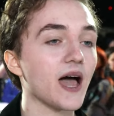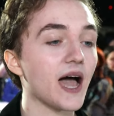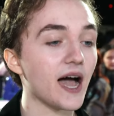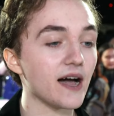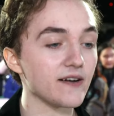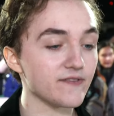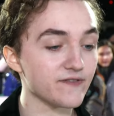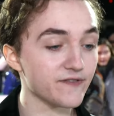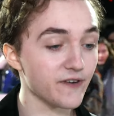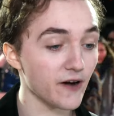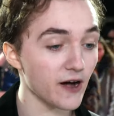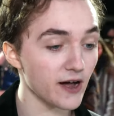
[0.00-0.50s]

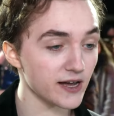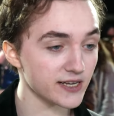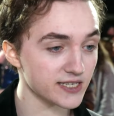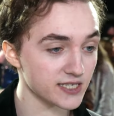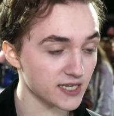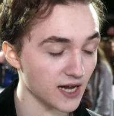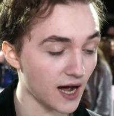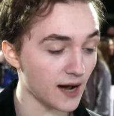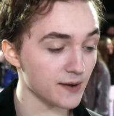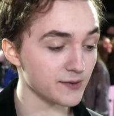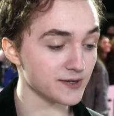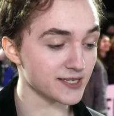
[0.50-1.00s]
At
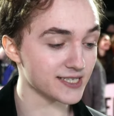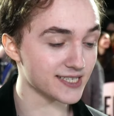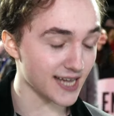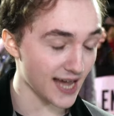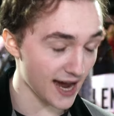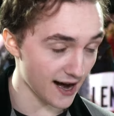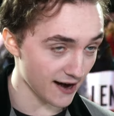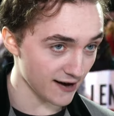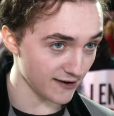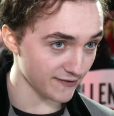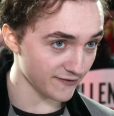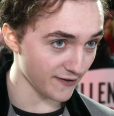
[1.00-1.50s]
first, I was
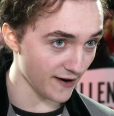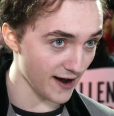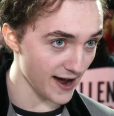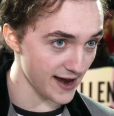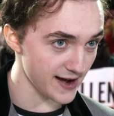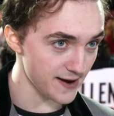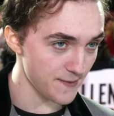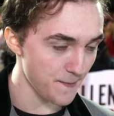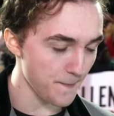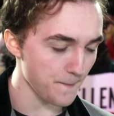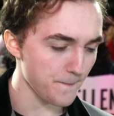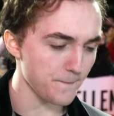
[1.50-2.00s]

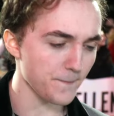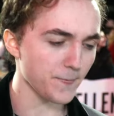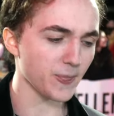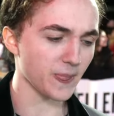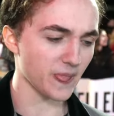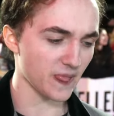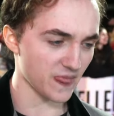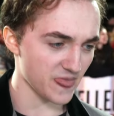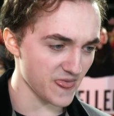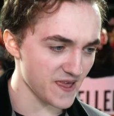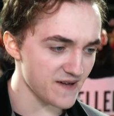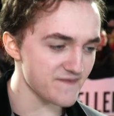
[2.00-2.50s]
terrified,
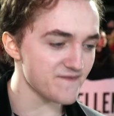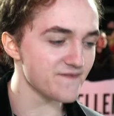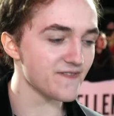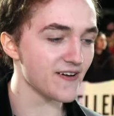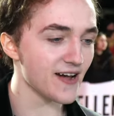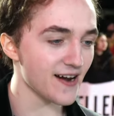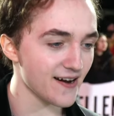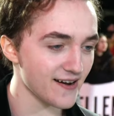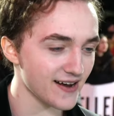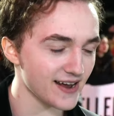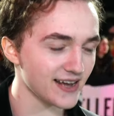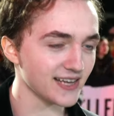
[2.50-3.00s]
and then
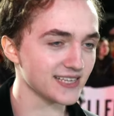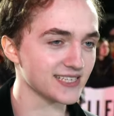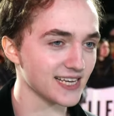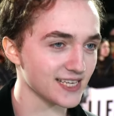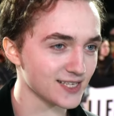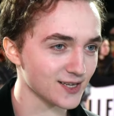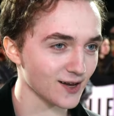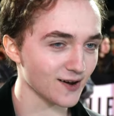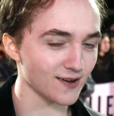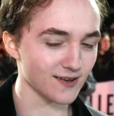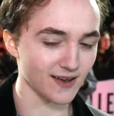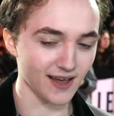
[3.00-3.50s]
very
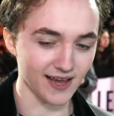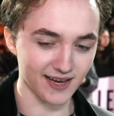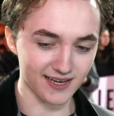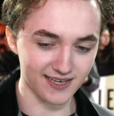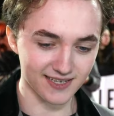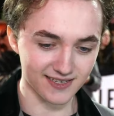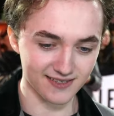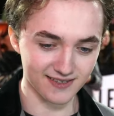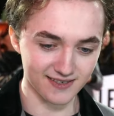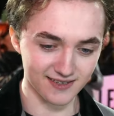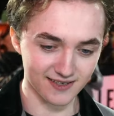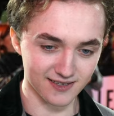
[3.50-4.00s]
easy sort of like
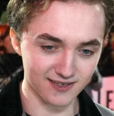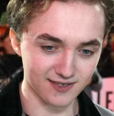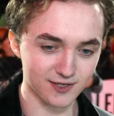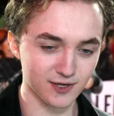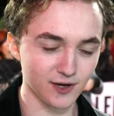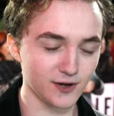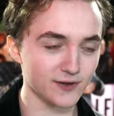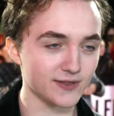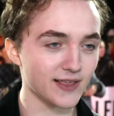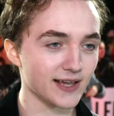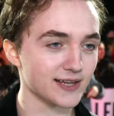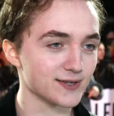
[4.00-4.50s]

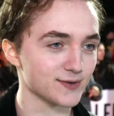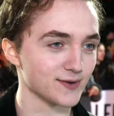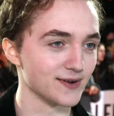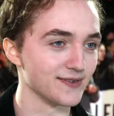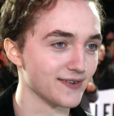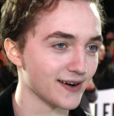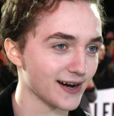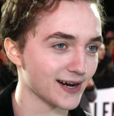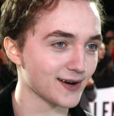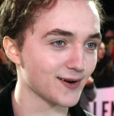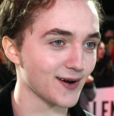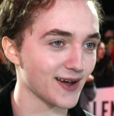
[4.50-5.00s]
soothed into
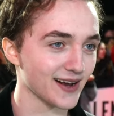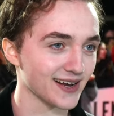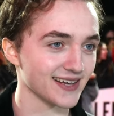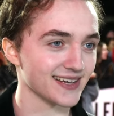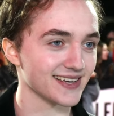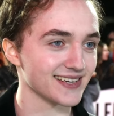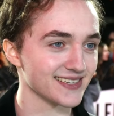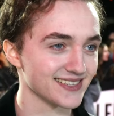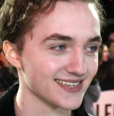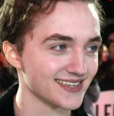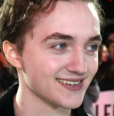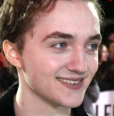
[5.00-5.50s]
it very
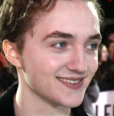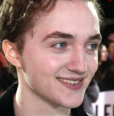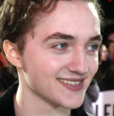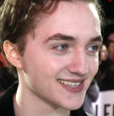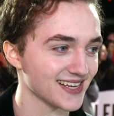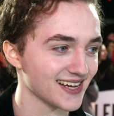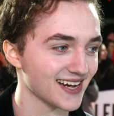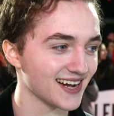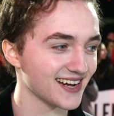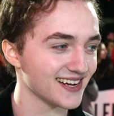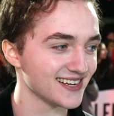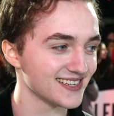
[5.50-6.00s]
quickly. It
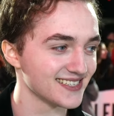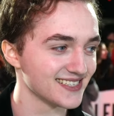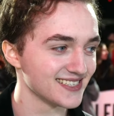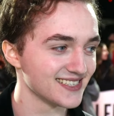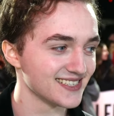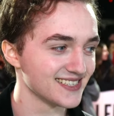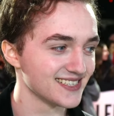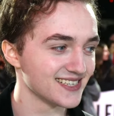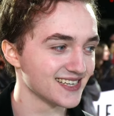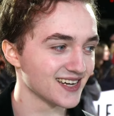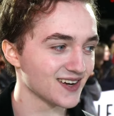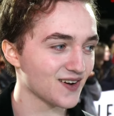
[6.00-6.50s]
was
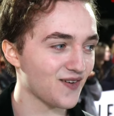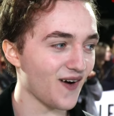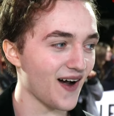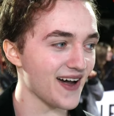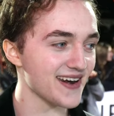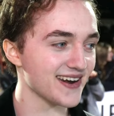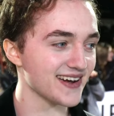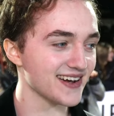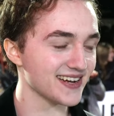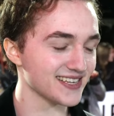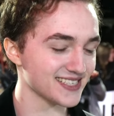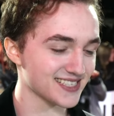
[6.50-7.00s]

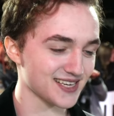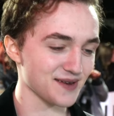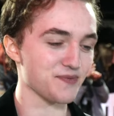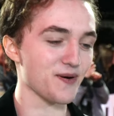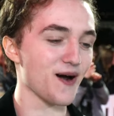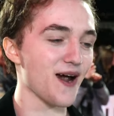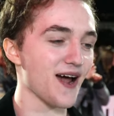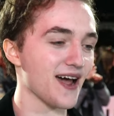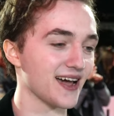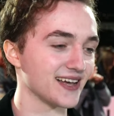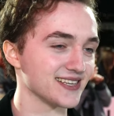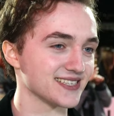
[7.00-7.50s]
quite a
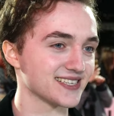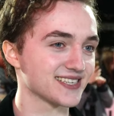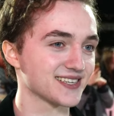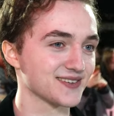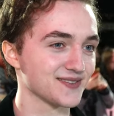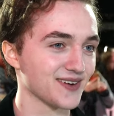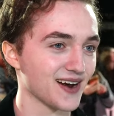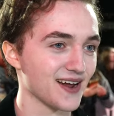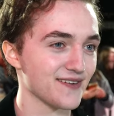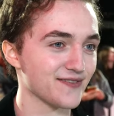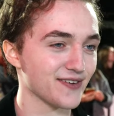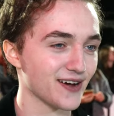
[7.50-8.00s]

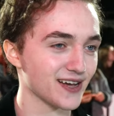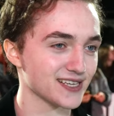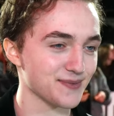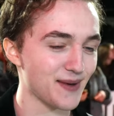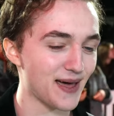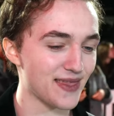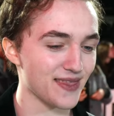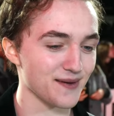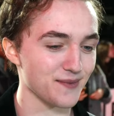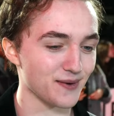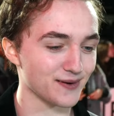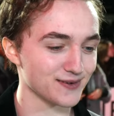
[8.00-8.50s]
surprise when I
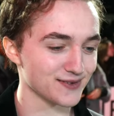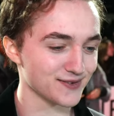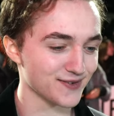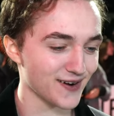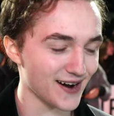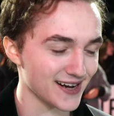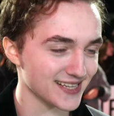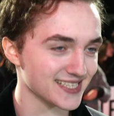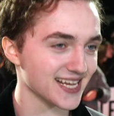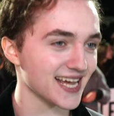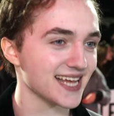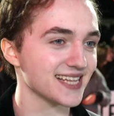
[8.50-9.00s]
first met them. I was
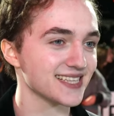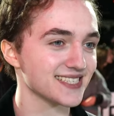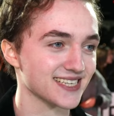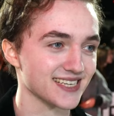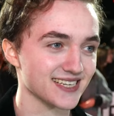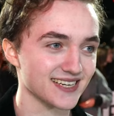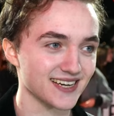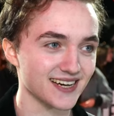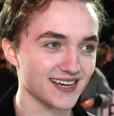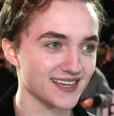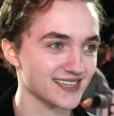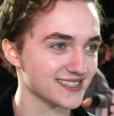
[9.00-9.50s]
very
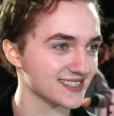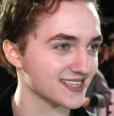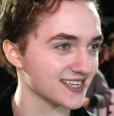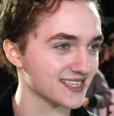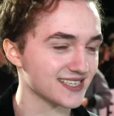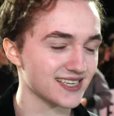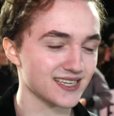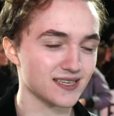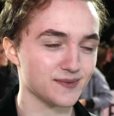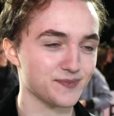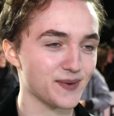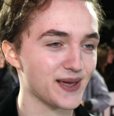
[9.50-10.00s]
tense and
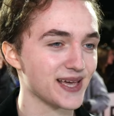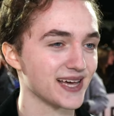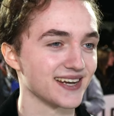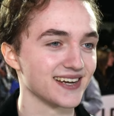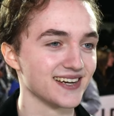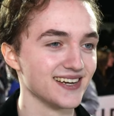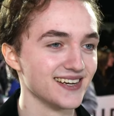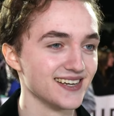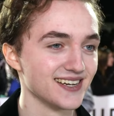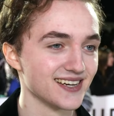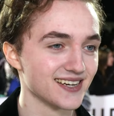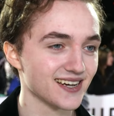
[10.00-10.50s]
just
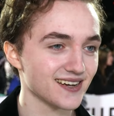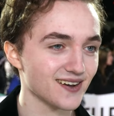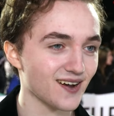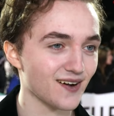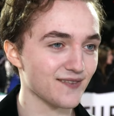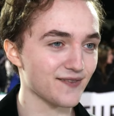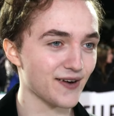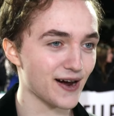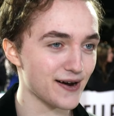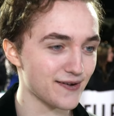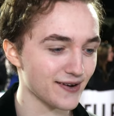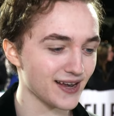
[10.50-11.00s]
disappeared.
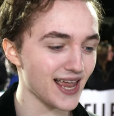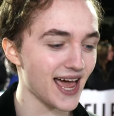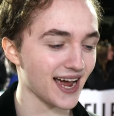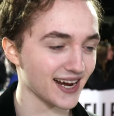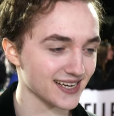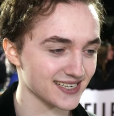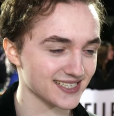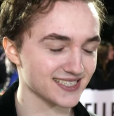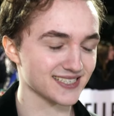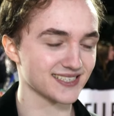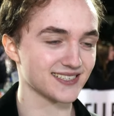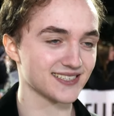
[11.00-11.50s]
Got very
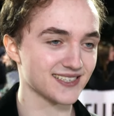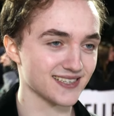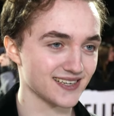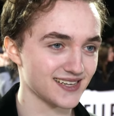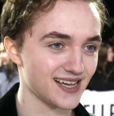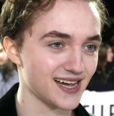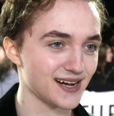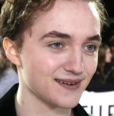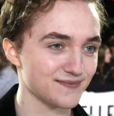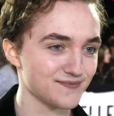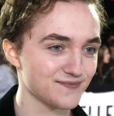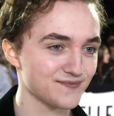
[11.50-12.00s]
relaxed. So
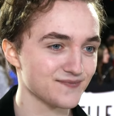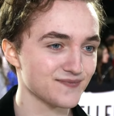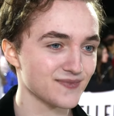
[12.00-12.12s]
yeah.